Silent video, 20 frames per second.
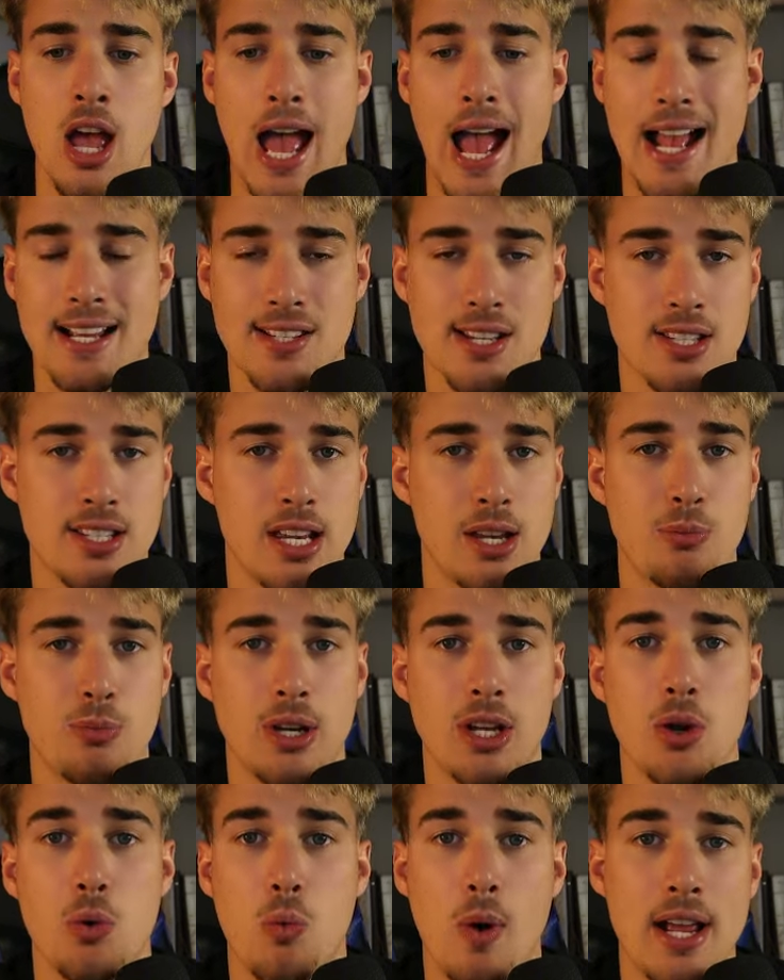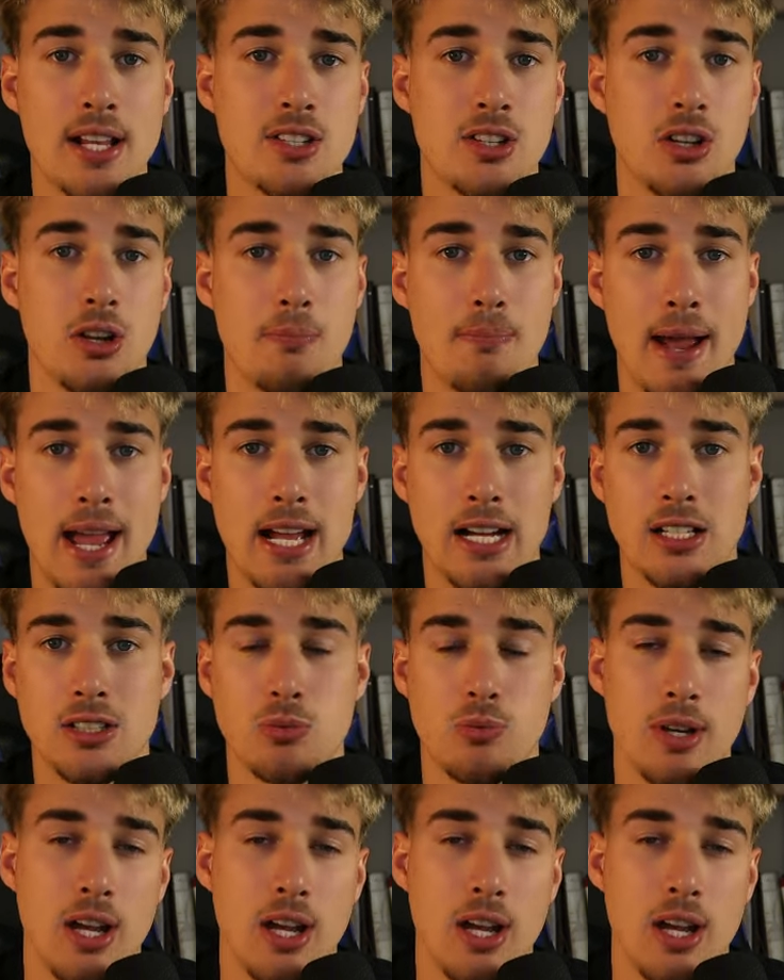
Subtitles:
As I said, we're going to wait till the payout.